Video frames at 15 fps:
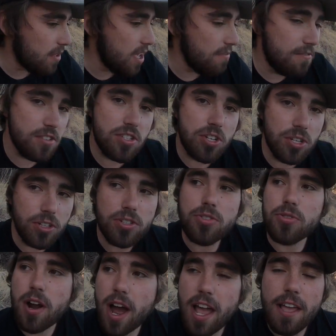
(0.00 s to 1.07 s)
If it's cooked
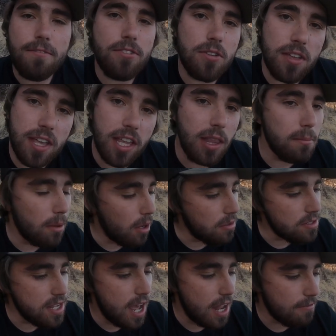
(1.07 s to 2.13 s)
right, if you can get the
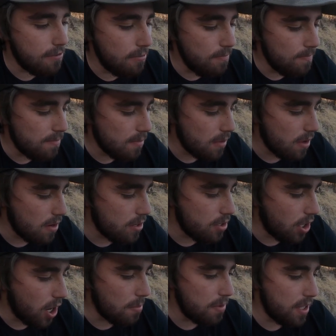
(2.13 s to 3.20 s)
bones out of them,
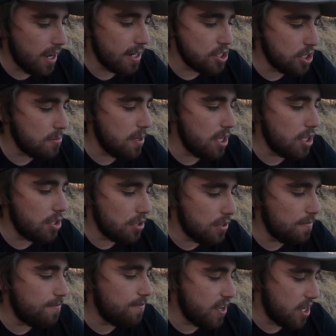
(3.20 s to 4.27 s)
carp can actually be a
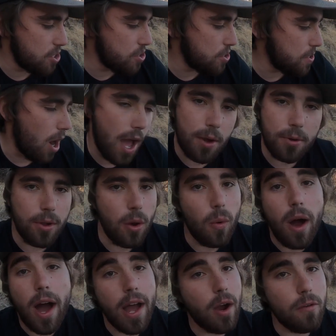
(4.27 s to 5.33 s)
good fish. I don't know
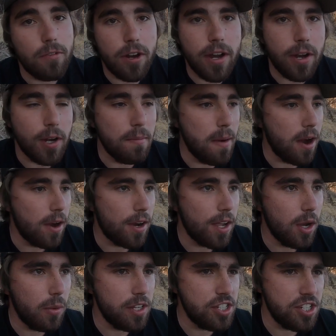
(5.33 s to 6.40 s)
why over here in
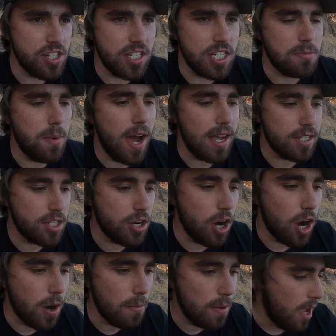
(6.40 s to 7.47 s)
America we just despise
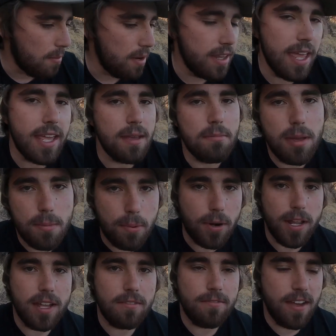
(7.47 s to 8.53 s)
carp. I mean, they can be
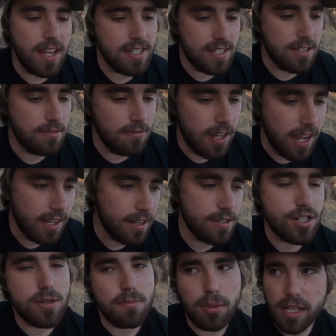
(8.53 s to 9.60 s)
pretty invasive. Like there's
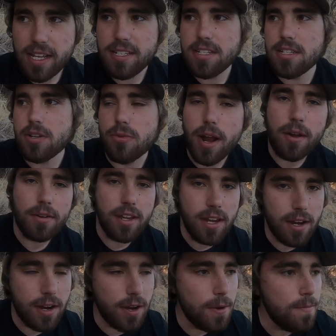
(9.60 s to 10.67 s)
some places around
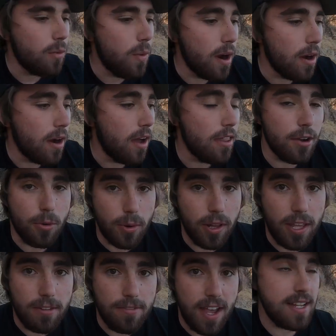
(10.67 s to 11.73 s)
here where uh, they're
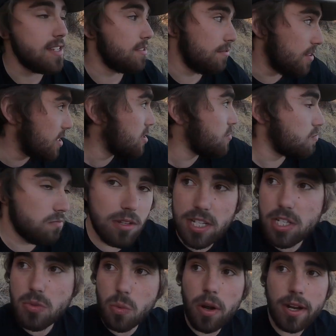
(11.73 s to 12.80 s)
really invasive, this
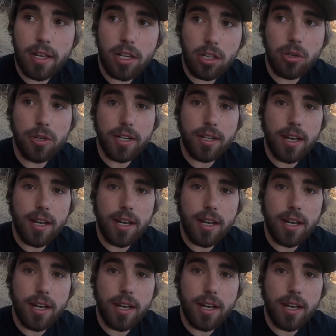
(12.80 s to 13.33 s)
this one included.